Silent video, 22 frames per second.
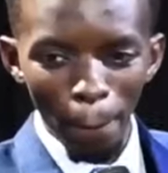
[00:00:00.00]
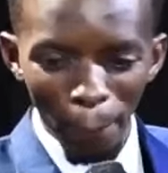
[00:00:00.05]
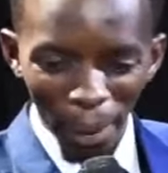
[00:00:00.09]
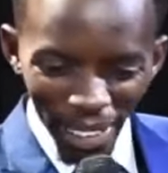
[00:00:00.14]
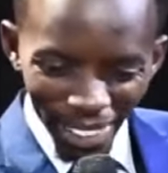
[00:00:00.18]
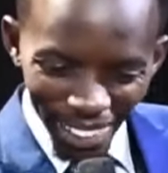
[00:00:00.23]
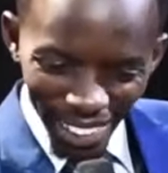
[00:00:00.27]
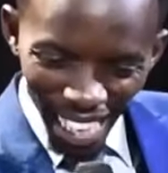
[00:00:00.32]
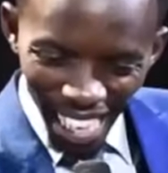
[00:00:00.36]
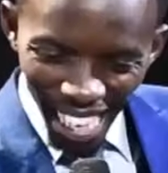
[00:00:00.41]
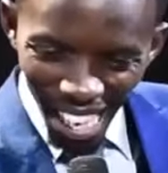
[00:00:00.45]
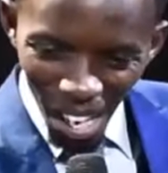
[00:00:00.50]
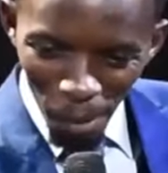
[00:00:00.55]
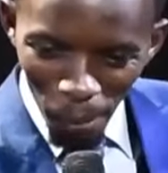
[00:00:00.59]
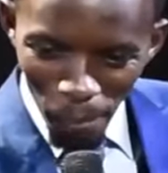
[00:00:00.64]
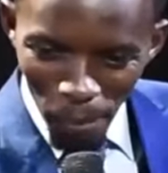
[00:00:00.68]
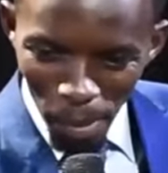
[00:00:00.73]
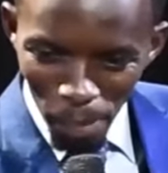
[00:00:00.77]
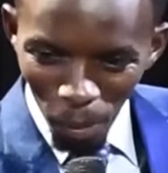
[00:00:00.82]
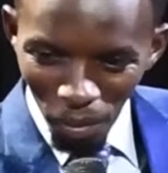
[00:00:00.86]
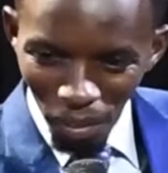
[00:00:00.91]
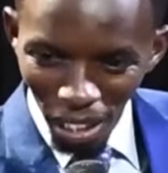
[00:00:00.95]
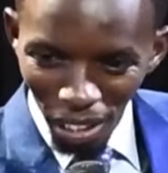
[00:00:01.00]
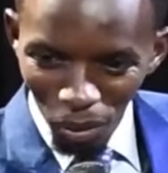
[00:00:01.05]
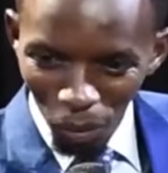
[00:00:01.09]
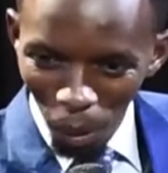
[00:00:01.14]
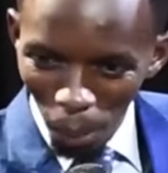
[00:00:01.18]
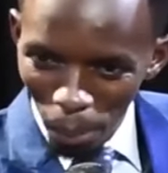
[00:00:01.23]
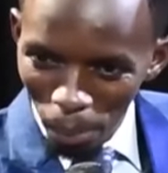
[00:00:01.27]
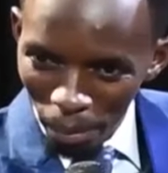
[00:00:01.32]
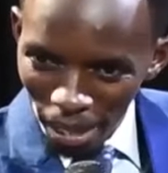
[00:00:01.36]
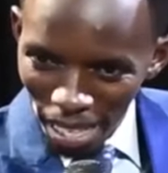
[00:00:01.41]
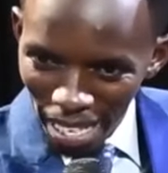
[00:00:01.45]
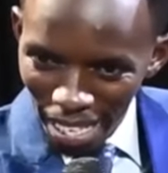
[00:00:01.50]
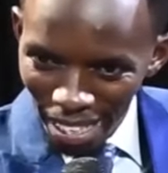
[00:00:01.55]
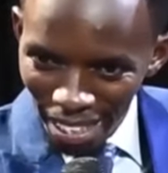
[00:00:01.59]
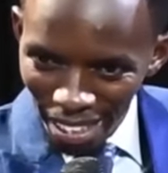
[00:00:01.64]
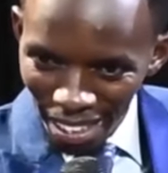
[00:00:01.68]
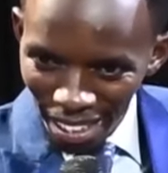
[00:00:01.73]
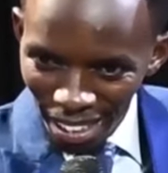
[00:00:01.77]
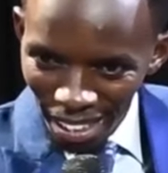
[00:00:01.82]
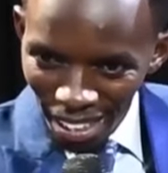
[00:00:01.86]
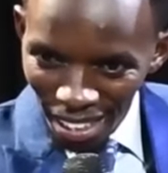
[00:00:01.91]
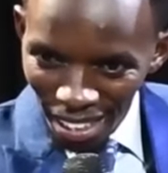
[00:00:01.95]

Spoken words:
But there are people that were praying